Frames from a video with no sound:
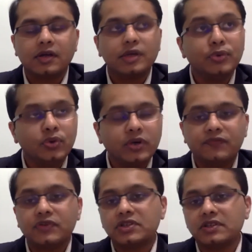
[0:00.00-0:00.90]
immune
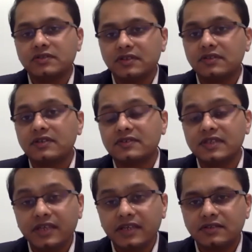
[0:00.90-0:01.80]
deficiencies are
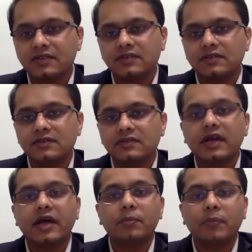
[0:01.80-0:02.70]
serious diseases
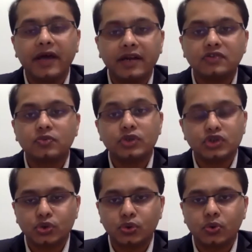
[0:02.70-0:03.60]
and parents wish
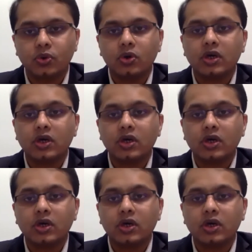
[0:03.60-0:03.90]
to know,